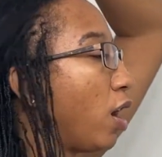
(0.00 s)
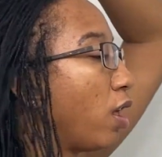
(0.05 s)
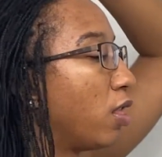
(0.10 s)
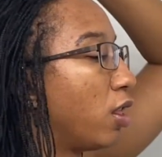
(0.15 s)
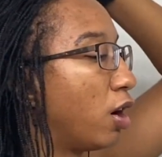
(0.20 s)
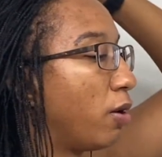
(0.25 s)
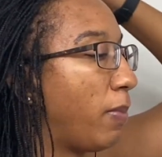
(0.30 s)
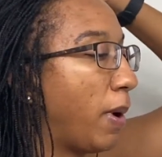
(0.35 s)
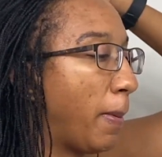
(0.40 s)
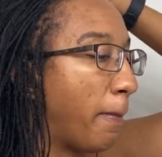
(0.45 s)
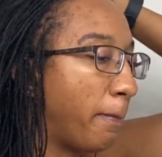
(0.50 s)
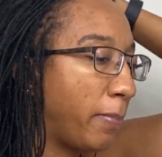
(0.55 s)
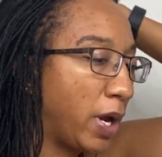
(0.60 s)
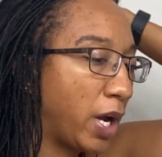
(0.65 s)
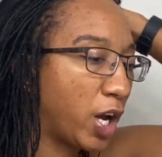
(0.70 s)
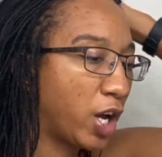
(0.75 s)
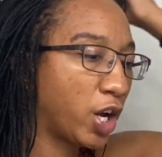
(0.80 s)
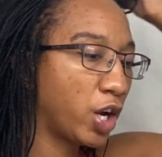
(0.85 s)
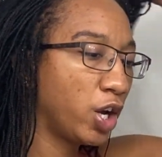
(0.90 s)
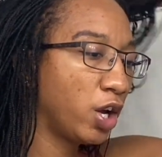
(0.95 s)
a little bit
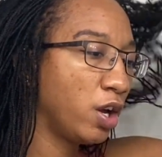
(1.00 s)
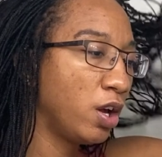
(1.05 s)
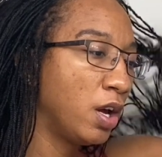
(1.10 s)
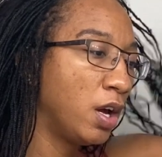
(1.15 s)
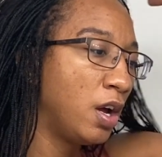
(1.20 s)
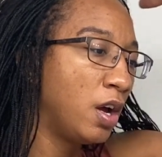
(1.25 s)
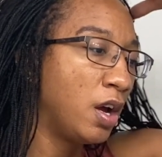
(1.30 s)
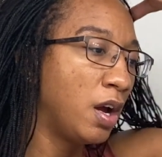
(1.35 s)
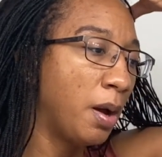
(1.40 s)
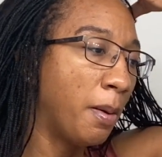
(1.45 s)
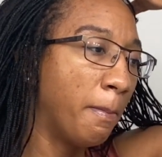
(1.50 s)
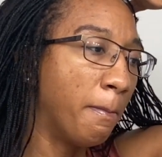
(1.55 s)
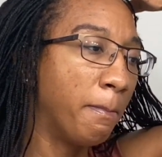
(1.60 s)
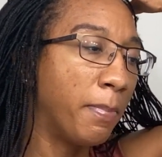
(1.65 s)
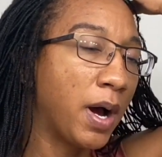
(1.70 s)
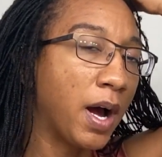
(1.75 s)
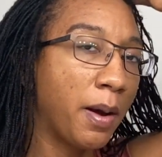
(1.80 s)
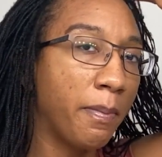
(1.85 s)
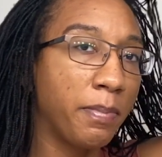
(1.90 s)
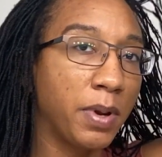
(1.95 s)
bigger,
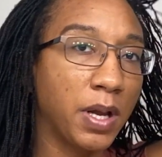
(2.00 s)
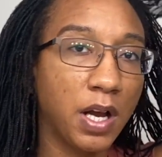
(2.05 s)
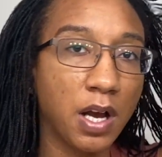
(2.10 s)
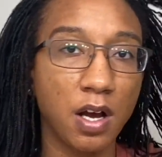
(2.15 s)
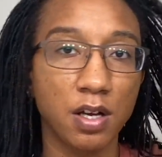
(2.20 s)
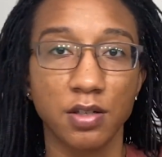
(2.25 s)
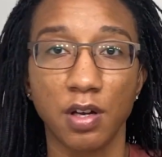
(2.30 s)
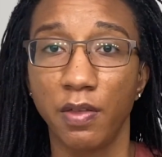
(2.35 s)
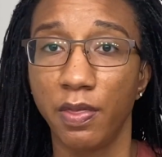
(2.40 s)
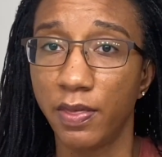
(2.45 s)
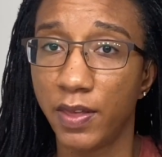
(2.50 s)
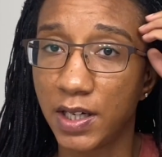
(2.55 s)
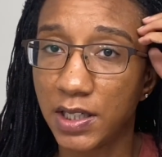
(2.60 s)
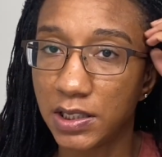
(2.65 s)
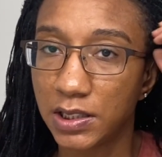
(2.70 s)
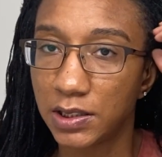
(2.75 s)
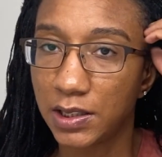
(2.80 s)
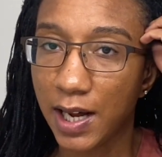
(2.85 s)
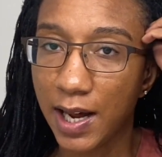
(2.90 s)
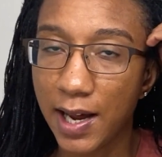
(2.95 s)
but because on
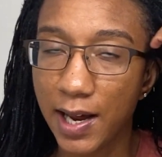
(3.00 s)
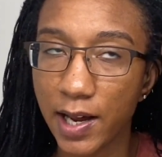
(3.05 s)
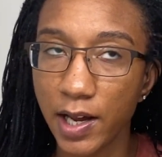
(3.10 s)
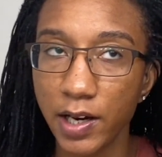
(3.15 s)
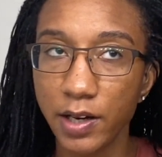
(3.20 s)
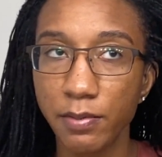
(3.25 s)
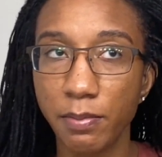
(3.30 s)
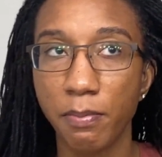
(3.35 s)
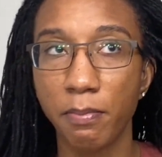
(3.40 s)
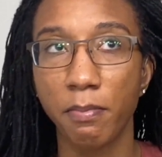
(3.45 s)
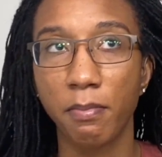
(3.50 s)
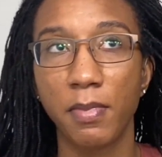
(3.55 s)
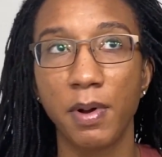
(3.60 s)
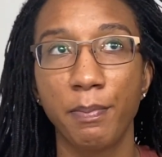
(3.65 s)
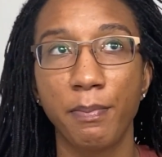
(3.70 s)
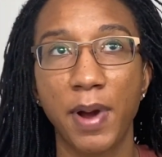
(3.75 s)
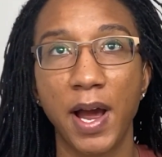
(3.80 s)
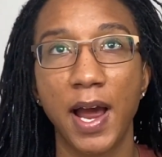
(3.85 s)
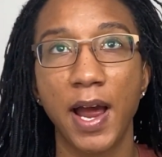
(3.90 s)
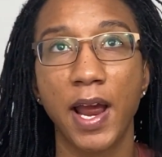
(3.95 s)
this side
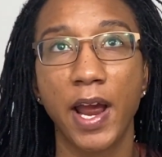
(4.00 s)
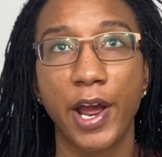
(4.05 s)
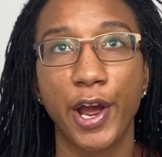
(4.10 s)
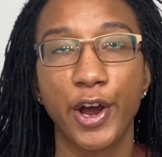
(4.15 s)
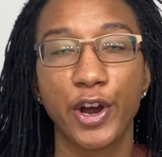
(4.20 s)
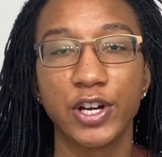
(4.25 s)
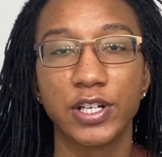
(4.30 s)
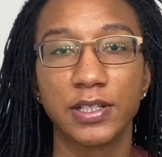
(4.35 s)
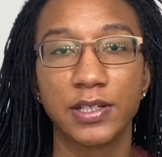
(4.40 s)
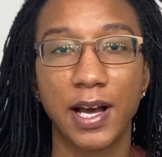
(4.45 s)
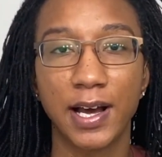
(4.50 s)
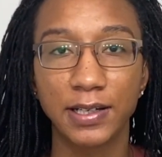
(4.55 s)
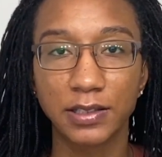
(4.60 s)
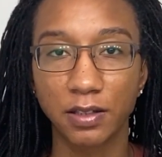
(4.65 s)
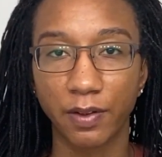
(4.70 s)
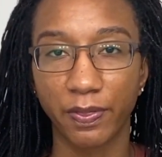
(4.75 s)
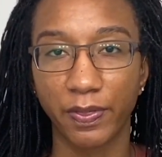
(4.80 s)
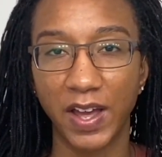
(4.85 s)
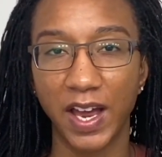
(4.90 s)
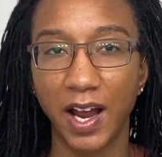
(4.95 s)
my hair is not as
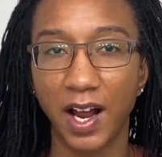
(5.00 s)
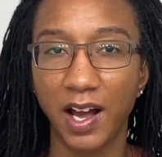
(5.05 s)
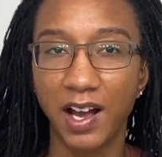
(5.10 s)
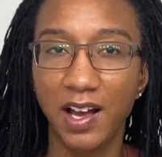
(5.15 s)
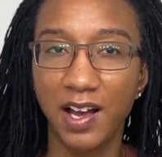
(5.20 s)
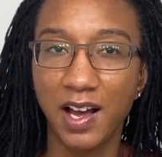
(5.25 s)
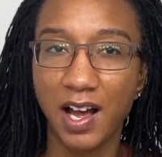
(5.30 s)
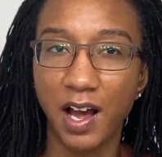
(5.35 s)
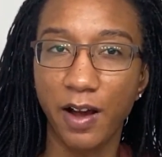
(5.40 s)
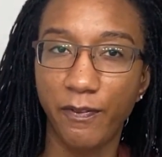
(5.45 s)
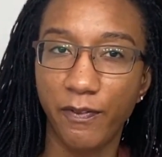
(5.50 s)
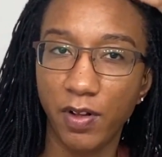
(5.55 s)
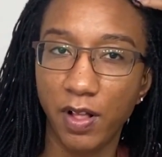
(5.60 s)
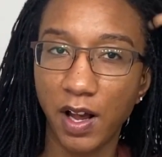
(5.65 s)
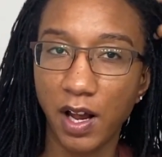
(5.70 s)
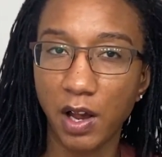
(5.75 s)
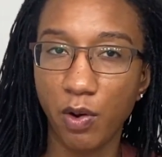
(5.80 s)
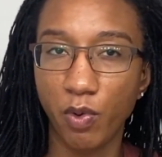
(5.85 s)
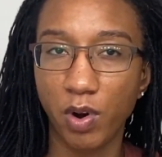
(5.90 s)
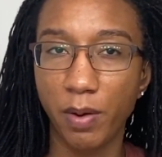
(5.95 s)
thick, I feel
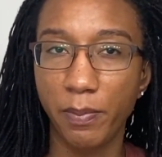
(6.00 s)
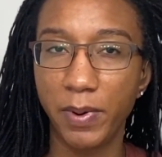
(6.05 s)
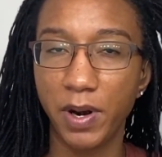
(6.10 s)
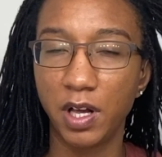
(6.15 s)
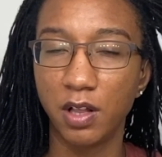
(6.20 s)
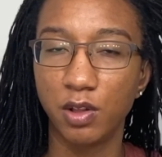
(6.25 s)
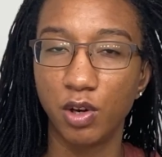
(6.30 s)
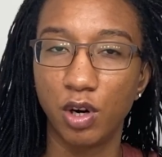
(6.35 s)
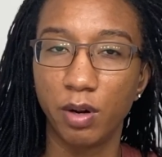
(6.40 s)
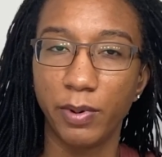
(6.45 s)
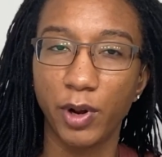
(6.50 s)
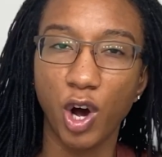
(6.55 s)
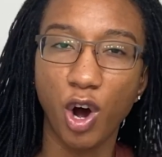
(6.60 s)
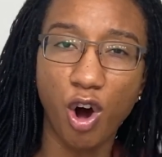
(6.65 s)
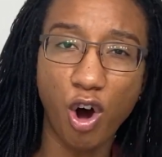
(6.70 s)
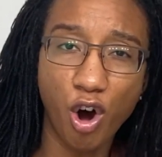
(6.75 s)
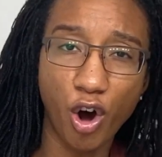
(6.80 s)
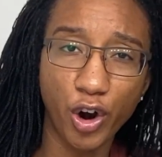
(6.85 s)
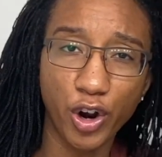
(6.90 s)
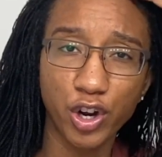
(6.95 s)
like it would have been a little bit
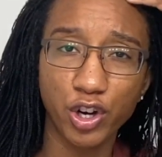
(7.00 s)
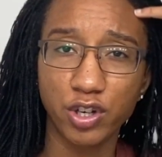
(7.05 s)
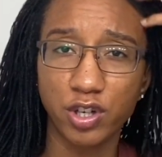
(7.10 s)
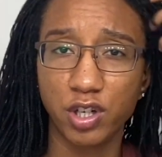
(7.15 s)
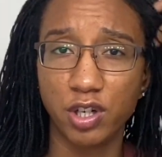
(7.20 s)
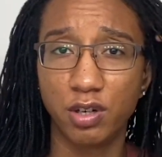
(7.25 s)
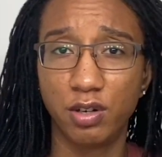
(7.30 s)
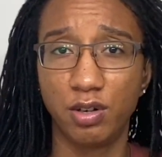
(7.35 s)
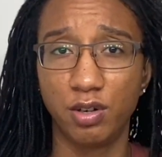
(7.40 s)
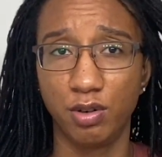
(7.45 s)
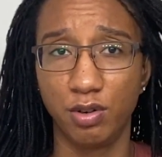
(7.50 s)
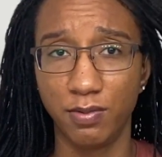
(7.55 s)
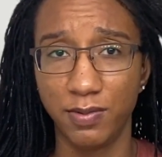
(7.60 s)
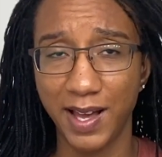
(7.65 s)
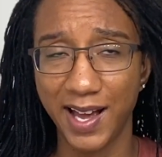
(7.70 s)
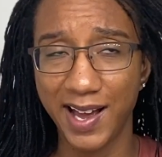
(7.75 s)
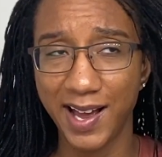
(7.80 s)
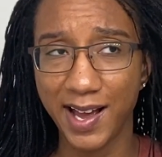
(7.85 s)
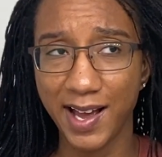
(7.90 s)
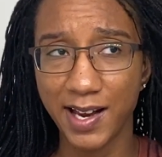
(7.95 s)
harder to do
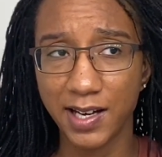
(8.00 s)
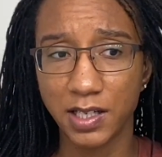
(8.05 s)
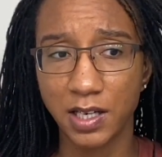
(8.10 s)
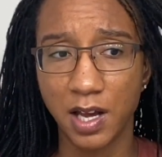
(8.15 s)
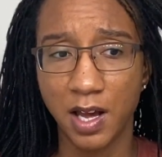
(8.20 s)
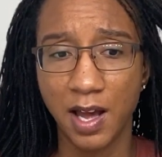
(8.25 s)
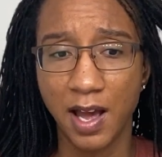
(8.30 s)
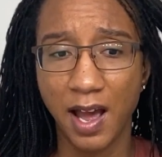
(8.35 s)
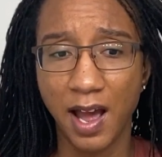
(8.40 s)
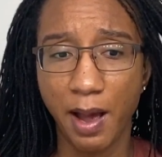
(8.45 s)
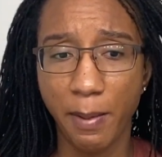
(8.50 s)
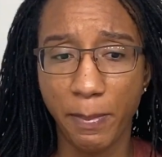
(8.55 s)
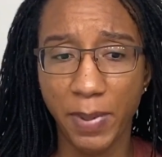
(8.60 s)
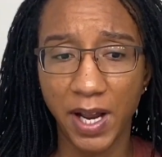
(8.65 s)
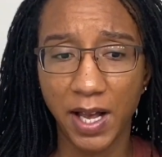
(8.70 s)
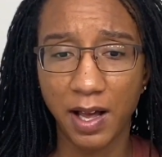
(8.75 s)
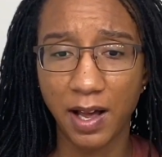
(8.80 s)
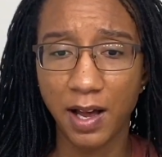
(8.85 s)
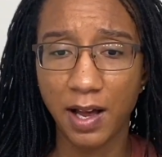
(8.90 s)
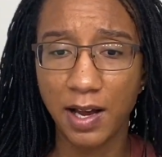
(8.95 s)
that
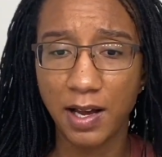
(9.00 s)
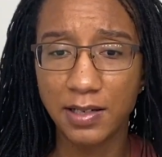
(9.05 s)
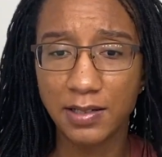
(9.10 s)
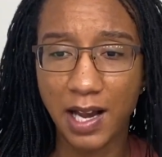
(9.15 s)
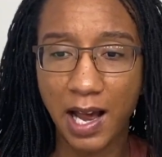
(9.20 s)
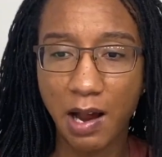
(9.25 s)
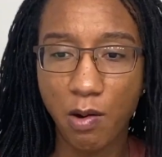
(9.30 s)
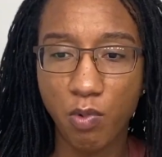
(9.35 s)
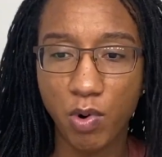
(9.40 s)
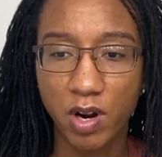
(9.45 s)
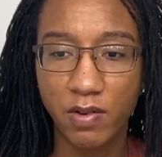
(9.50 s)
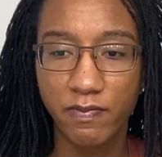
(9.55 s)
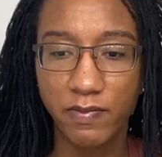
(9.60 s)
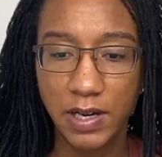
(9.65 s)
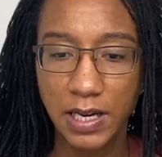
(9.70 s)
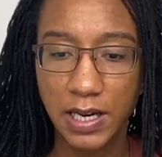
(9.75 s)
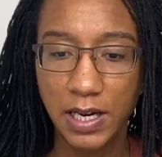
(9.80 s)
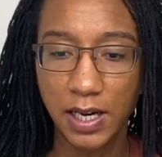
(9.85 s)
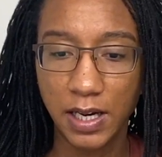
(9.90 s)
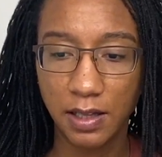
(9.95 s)
because I would have
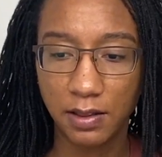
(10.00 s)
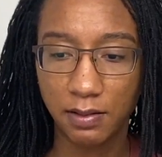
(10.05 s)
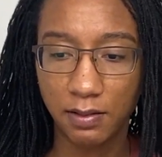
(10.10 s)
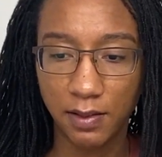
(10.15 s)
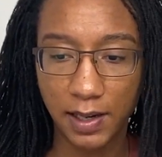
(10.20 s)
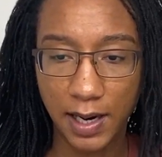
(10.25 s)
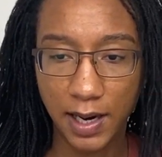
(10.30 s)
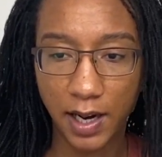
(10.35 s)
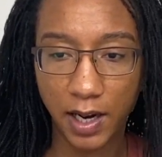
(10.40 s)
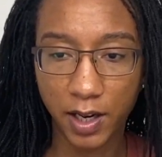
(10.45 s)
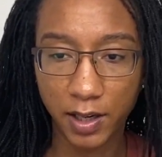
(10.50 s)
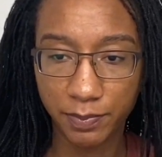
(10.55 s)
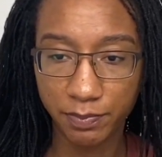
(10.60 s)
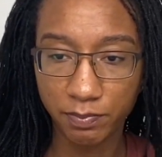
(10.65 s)
needed like